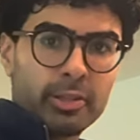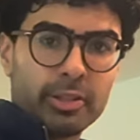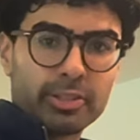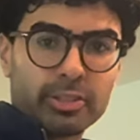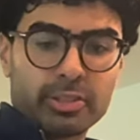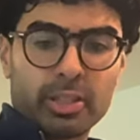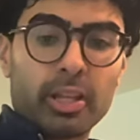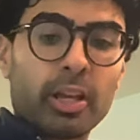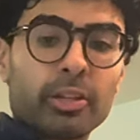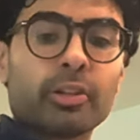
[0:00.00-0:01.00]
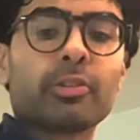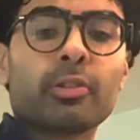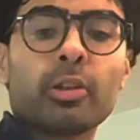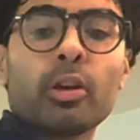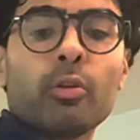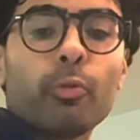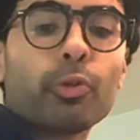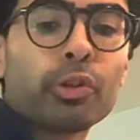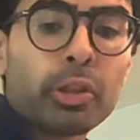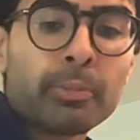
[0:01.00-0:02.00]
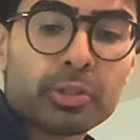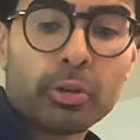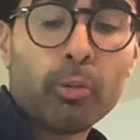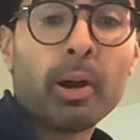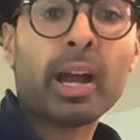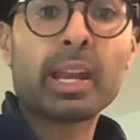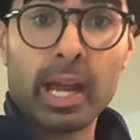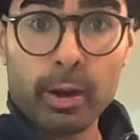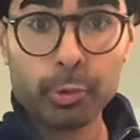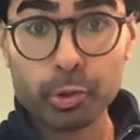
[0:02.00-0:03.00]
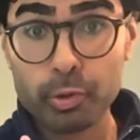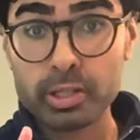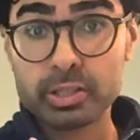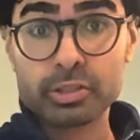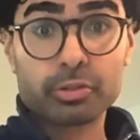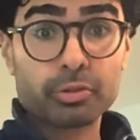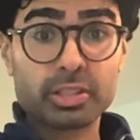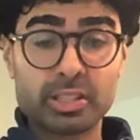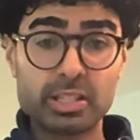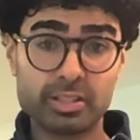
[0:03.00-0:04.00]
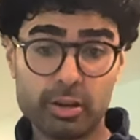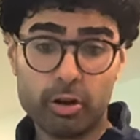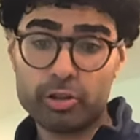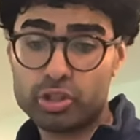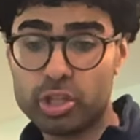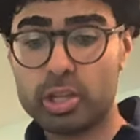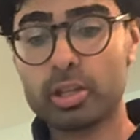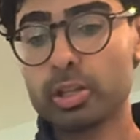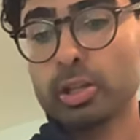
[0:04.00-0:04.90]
This is a good rule of thumb to go by. Now we're going to season our chicken.